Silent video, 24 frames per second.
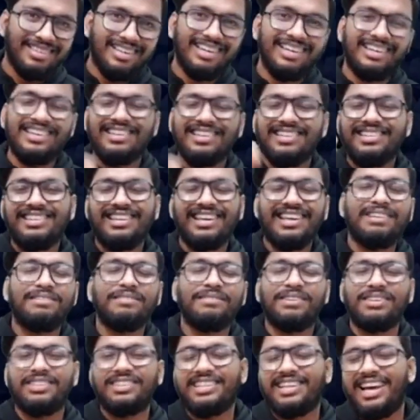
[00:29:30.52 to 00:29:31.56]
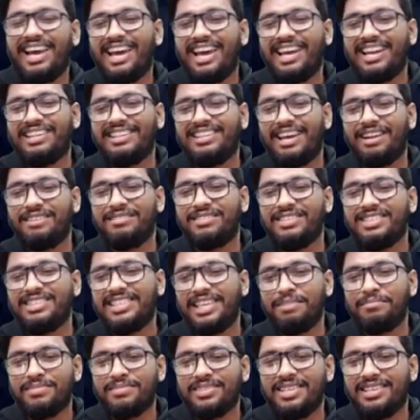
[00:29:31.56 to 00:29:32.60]
a real, inverted and are the
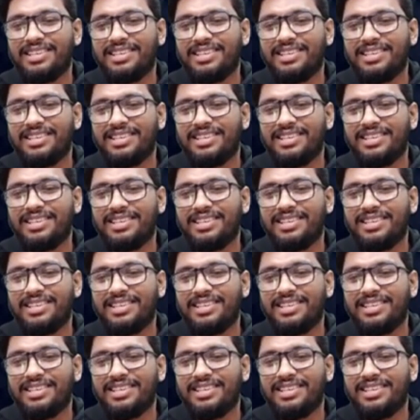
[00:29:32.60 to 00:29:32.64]
same